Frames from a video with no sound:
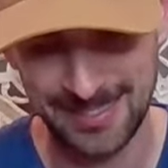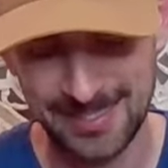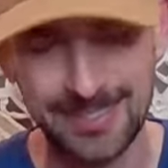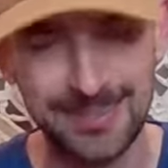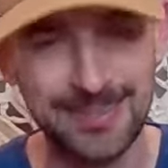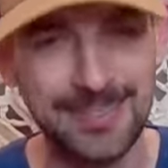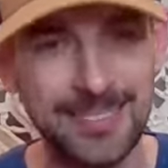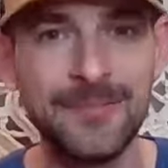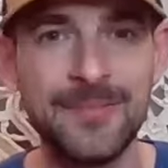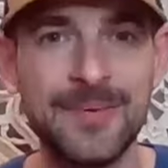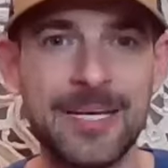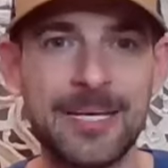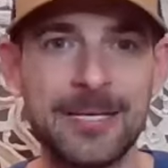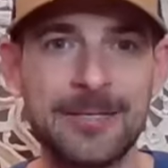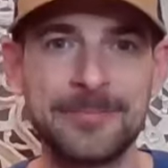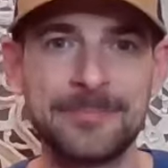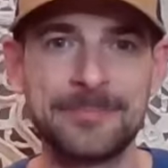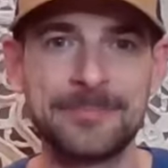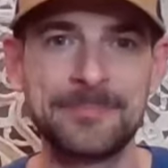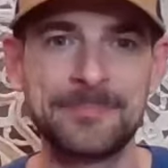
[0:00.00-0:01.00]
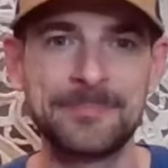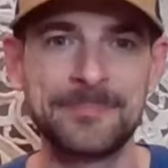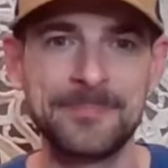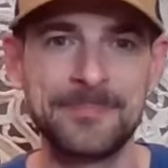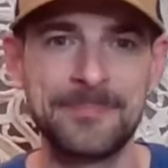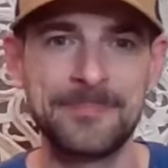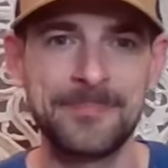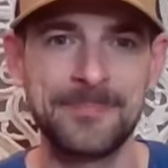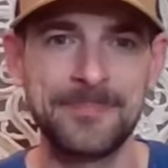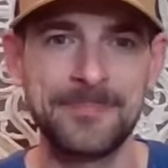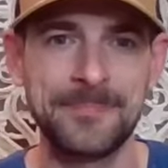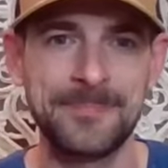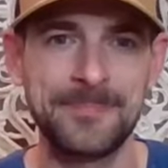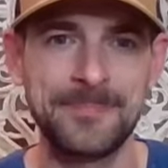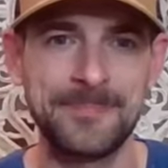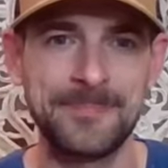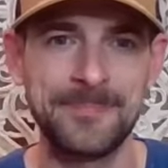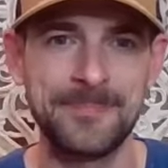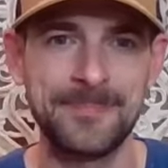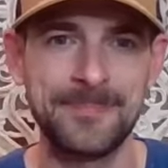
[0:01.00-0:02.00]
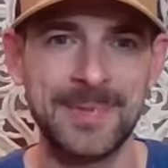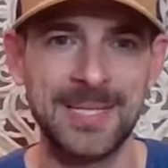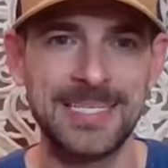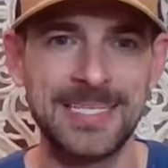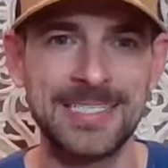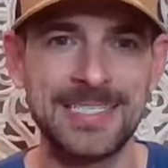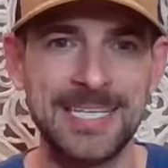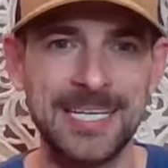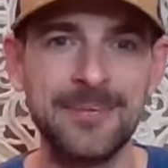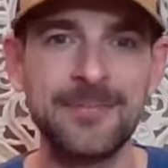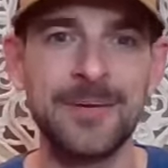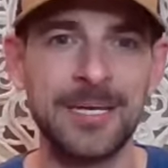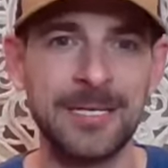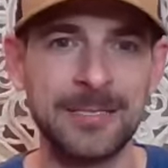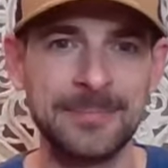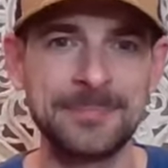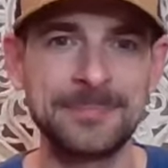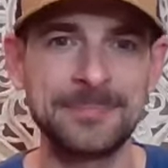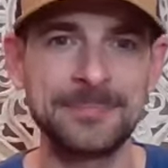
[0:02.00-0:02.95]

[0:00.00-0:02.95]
to living is giving.